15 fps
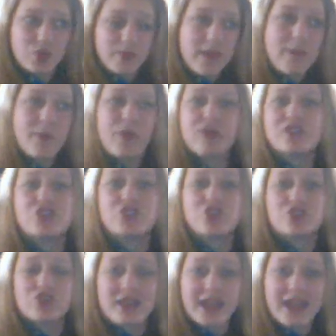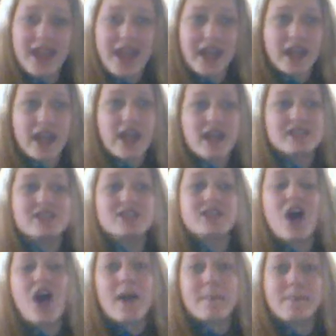people on the street, and to
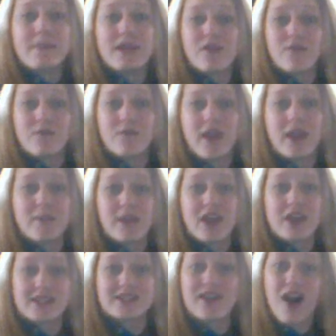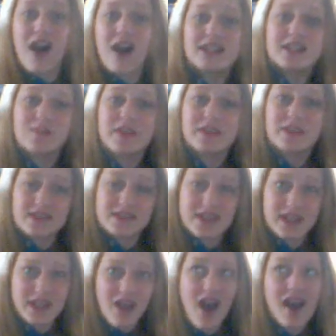not be afraid, because God is with us,
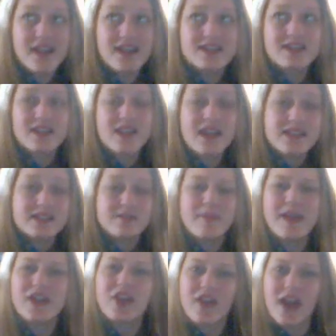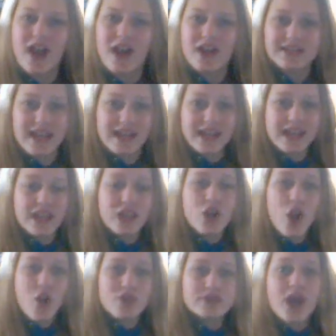and God is bigger than us, and He
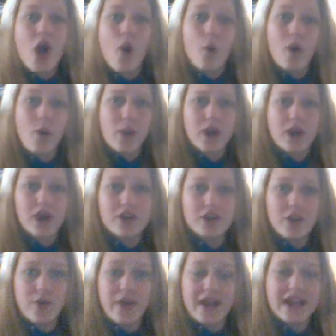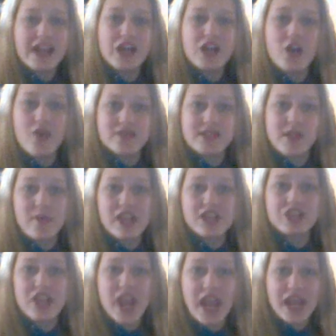knows what we're going to do, and He knows that we
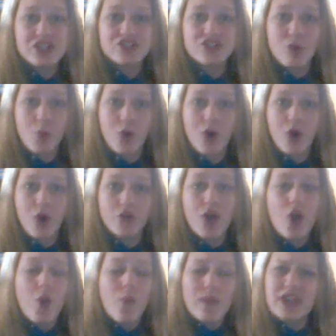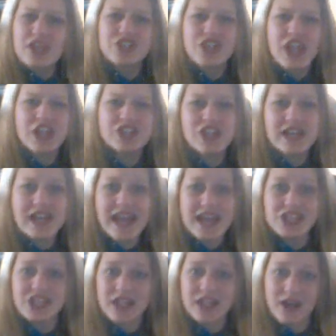can change the world. We can change a
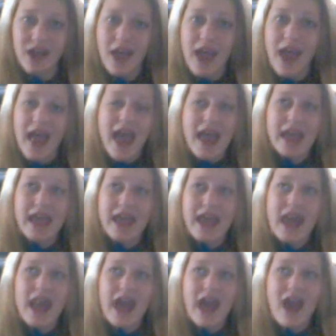nation. And